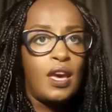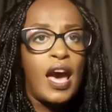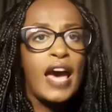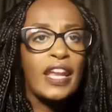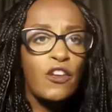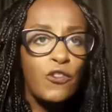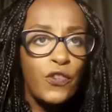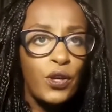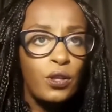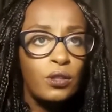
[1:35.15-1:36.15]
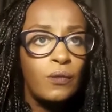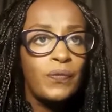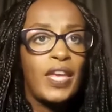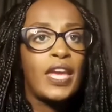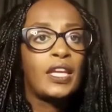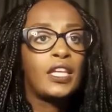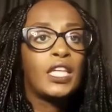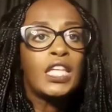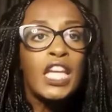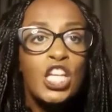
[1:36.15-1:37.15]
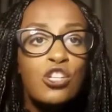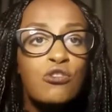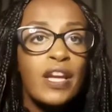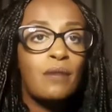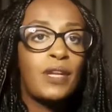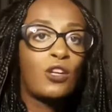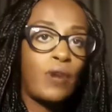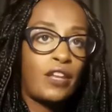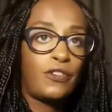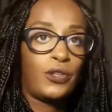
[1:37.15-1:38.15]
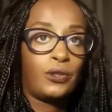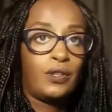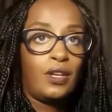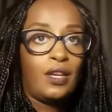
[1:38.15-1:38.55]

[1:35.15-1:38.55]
and I feel incredibly grateful